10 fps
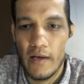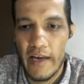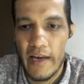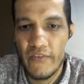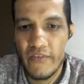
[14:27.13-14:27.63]

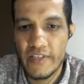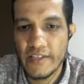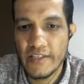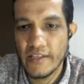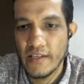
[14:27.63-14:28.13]

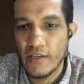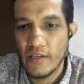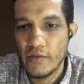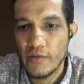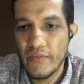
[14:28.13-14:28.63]
efficiency.
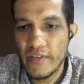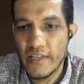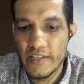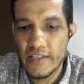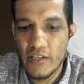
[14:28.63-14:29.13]
So
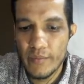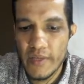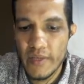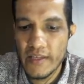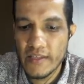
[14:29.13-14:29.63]
efficiency of
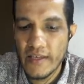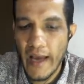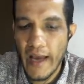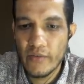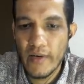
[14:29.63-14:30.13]
these,
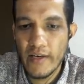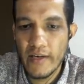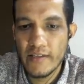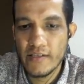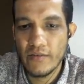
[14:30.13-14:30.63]
actually
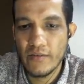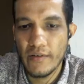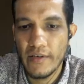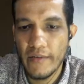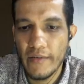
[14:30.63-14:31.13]
it's
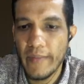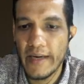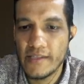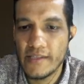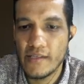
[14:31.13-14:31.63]

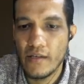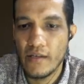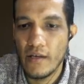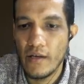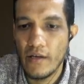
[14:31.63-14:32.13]
depends.
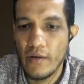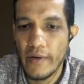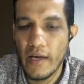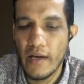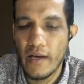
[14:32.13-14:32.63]

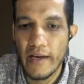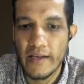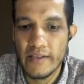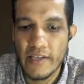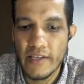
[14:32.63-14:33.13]
Okay, I
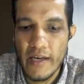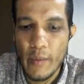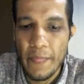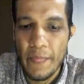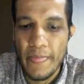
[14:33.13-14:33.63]
can say
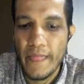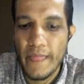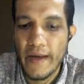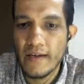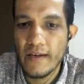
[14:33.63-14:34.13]

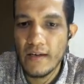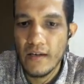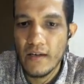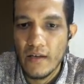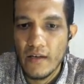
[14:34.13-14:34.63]
that
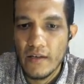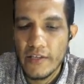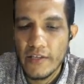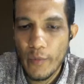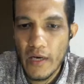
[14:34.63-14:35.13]

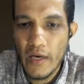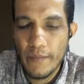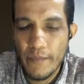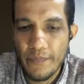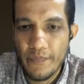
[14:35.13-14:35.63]
this will be
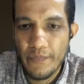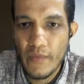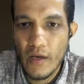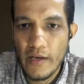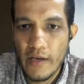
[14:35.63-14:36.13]

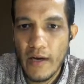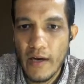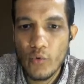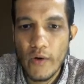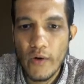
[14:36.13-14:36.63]
in the
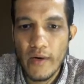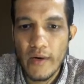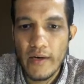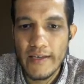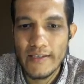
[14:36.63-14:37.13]
outward
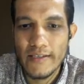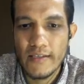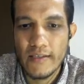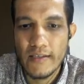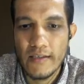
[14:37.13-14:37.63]
one. It
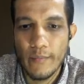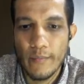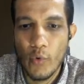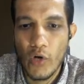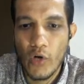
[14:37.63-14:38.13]
is
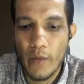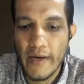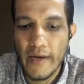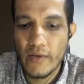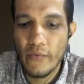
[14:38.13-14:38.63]
more
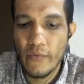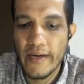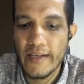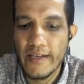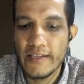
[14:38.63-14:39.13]
common actually when
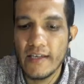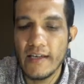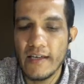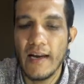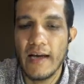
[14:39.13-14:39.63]
it is
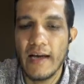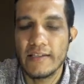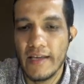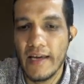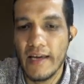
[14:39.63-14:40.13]
in large
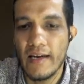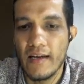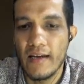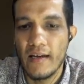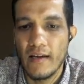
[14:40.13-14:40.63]
scale,
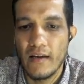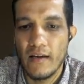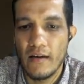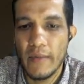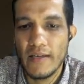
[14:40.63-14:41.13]

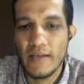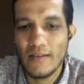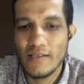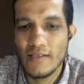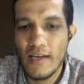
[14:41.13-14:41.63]
but
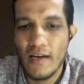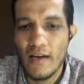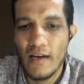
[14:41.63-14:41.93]
still